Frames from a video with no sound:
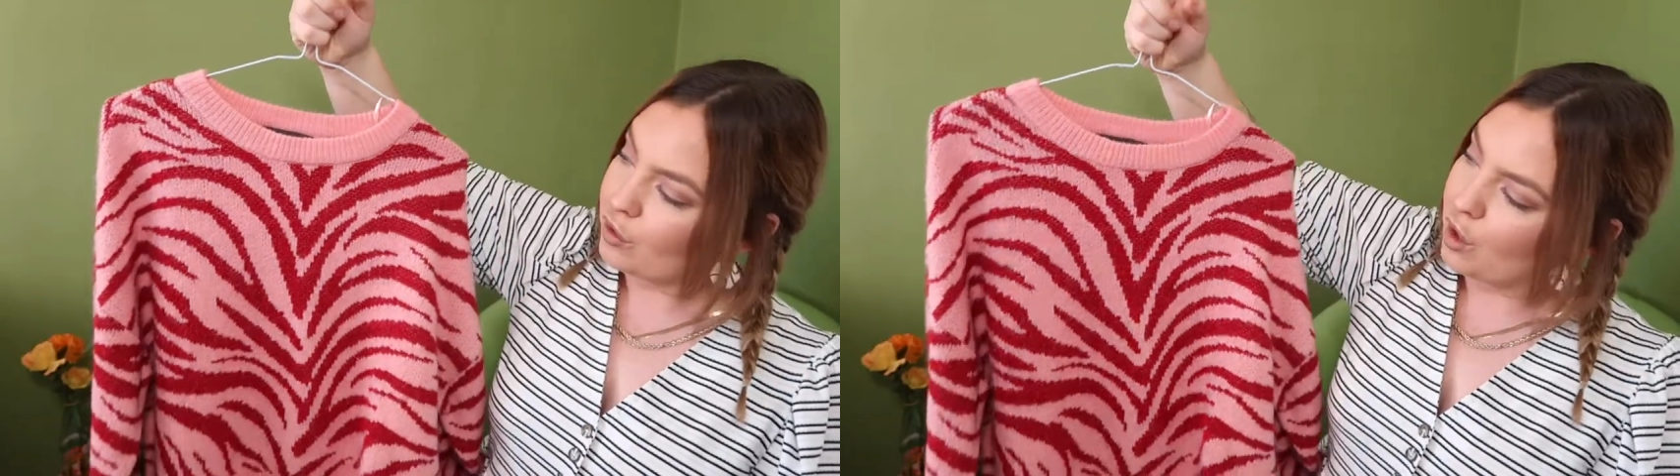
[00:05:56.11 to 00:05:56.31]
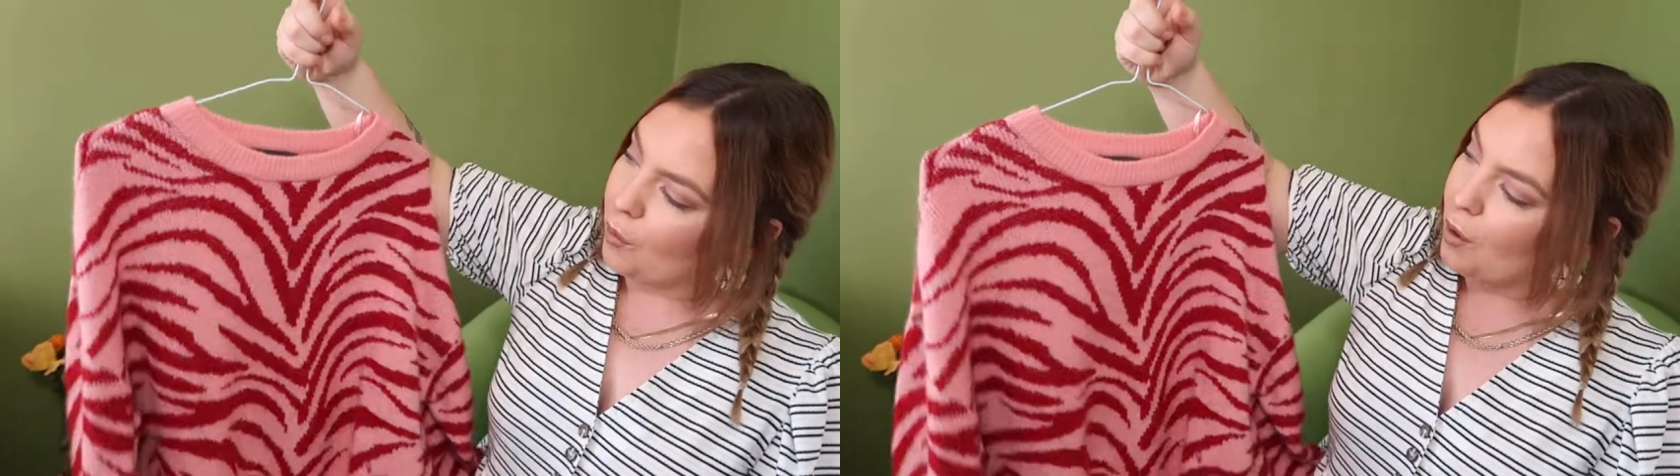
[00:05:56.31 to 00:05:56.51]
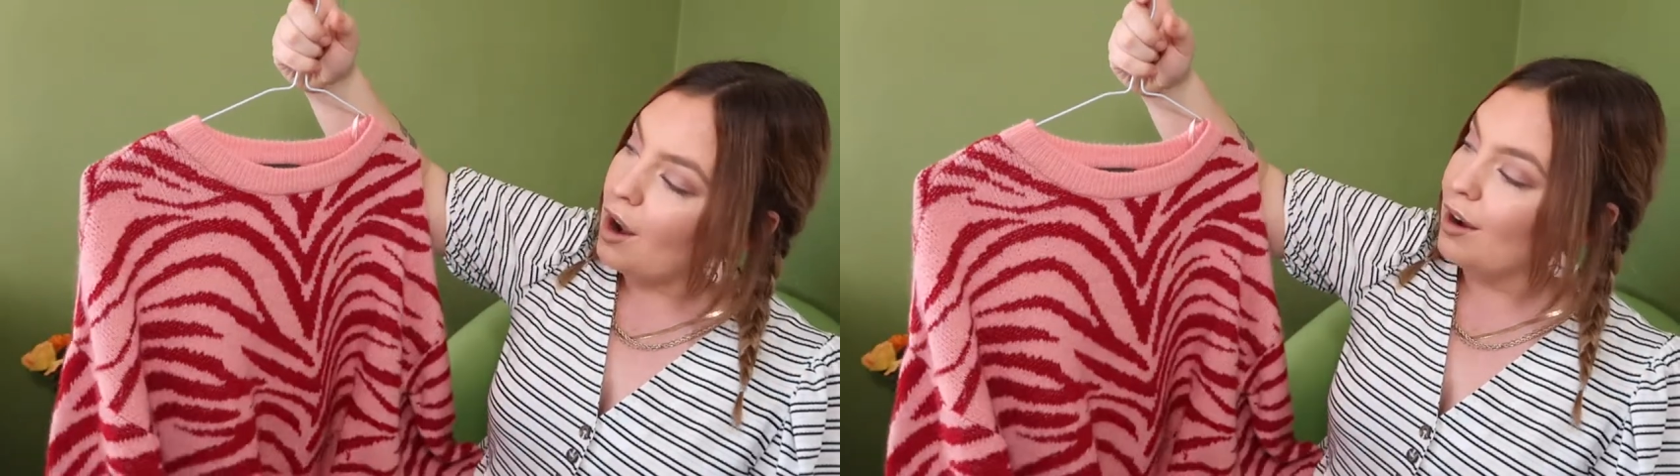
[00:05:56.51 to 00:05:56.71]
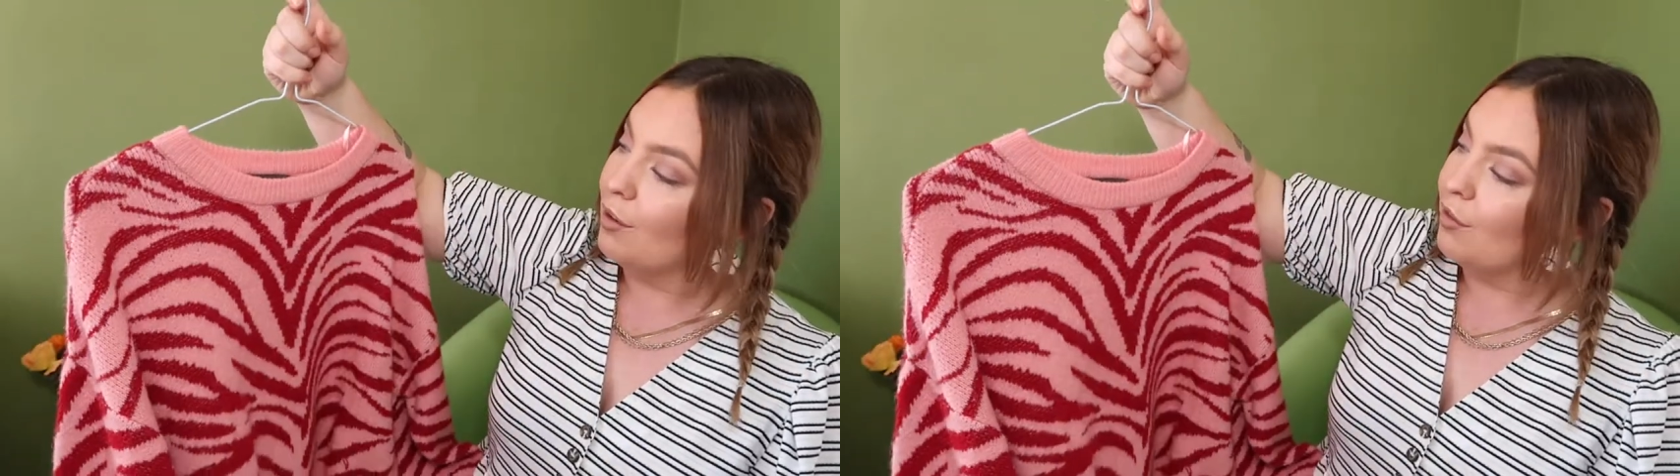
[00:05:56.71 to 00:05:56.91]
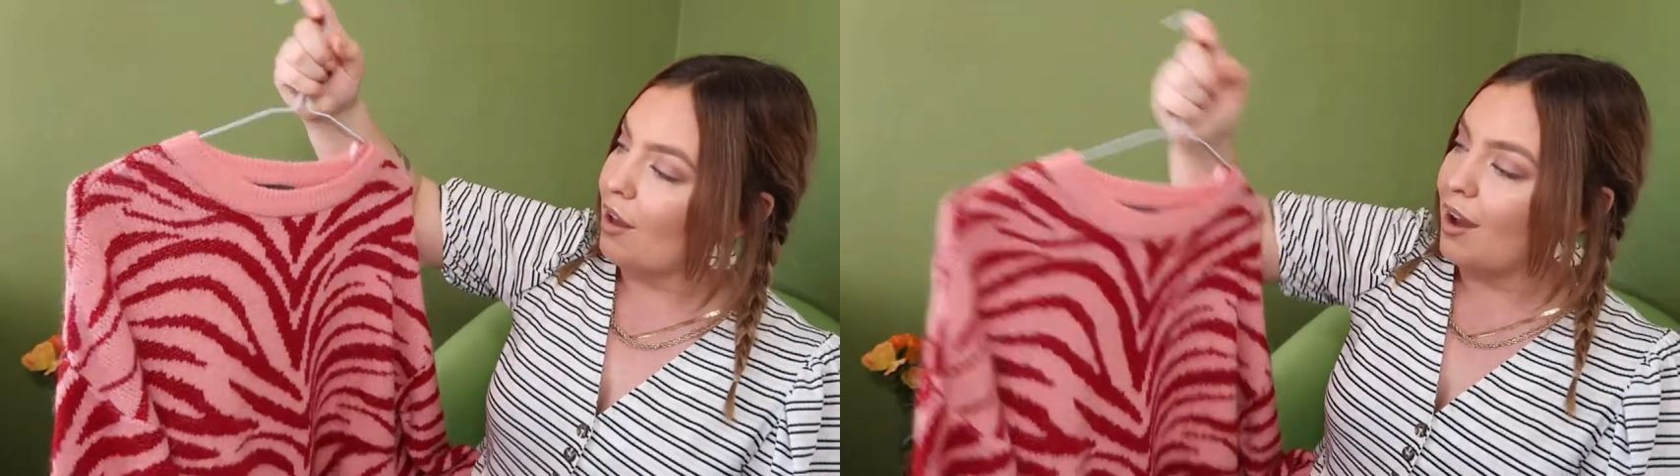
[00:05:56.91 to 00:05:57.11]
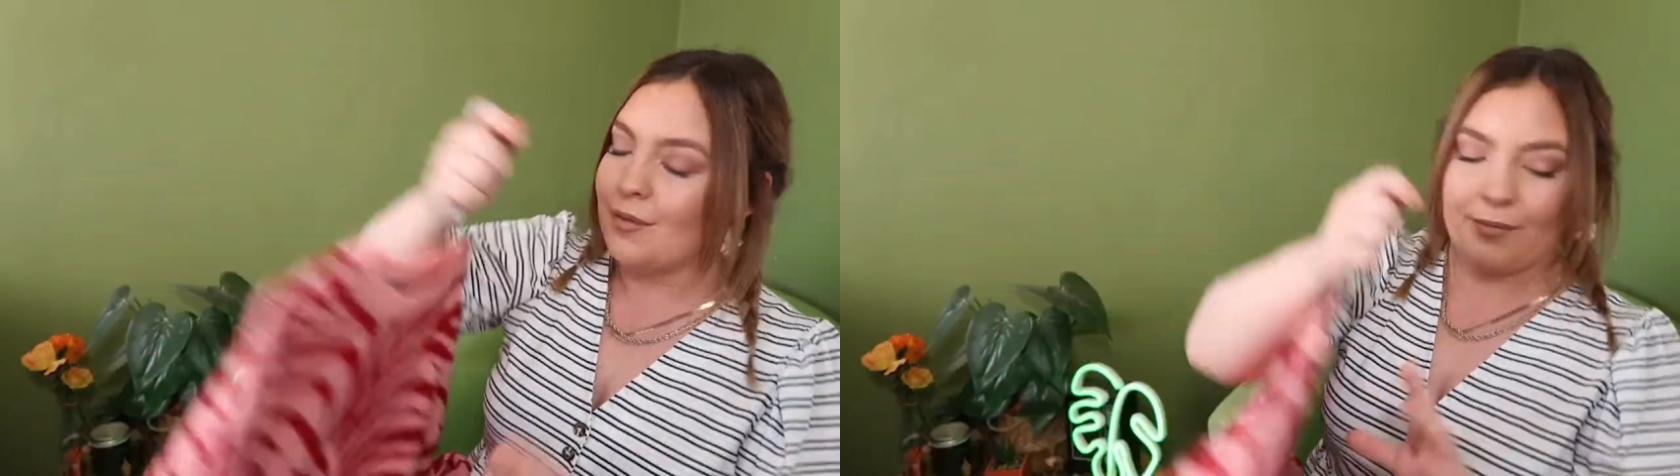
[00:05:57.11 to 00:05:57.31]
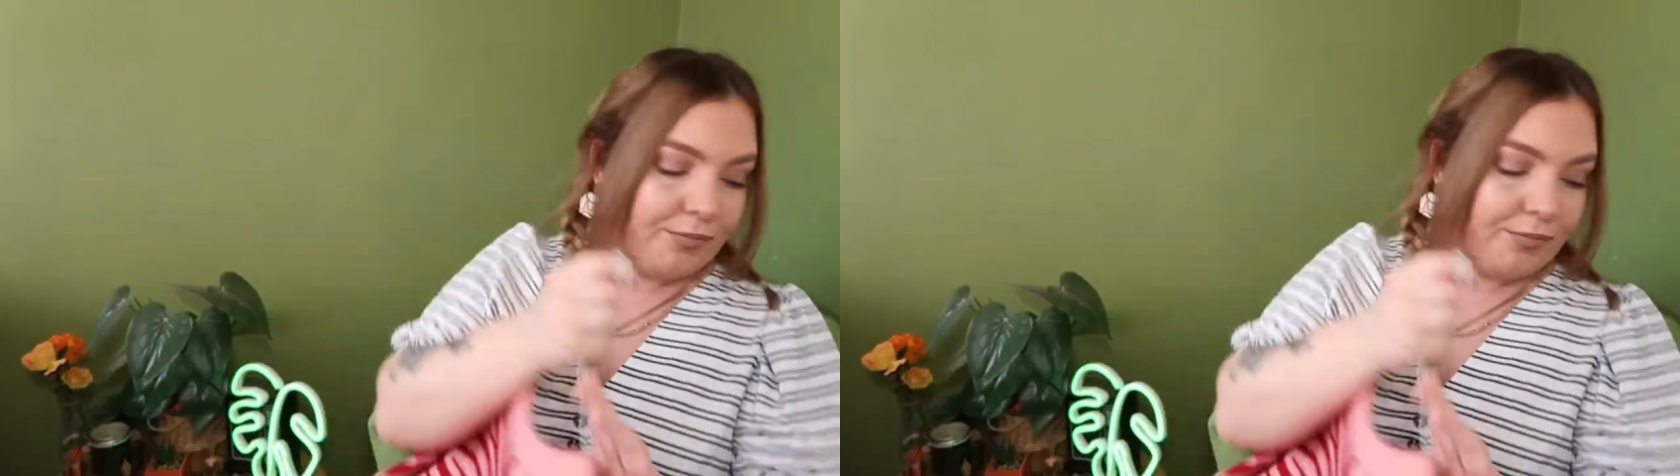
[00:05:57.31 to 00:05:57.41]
so love that.